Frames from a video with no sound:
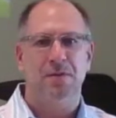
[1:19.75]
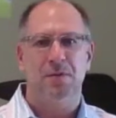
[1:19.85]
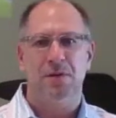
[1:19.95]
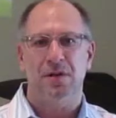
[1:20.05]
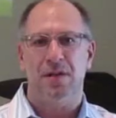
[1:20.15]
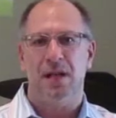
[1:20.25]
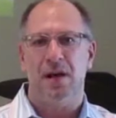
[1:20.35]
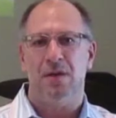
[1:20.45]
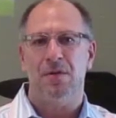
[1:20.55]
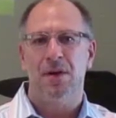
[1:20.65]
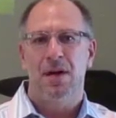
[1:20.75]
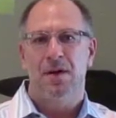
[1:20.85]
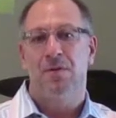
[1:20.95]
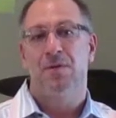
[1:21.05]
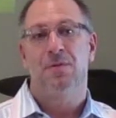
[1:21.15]
if you will, and now
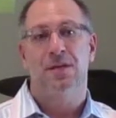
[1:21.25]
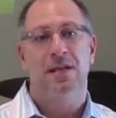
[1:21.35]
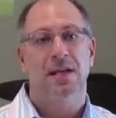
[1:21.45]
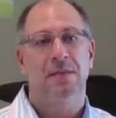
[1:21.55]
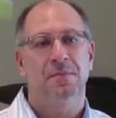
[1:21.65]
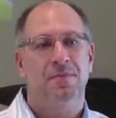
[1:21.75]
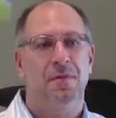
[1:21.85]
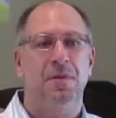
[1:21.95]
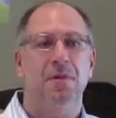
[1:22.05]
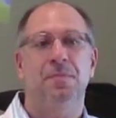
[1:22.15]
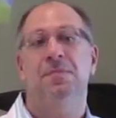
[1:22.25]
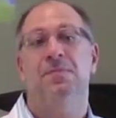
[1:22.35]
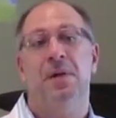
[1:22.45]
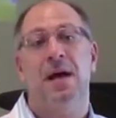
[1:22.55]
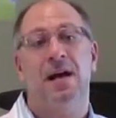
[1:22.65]
we're redeemed from our
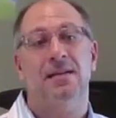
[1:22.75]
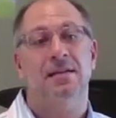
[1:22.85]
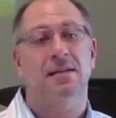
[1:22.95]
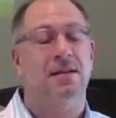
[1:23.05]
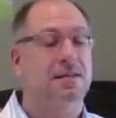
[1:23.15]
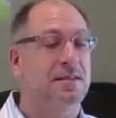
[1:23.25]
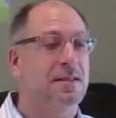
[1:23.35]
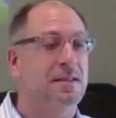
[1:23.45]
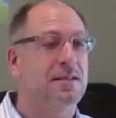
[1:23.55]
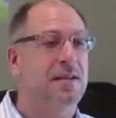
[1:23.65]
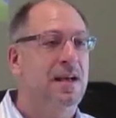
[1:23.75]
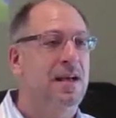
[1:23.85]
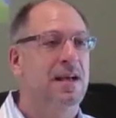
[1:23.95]
past and our sins,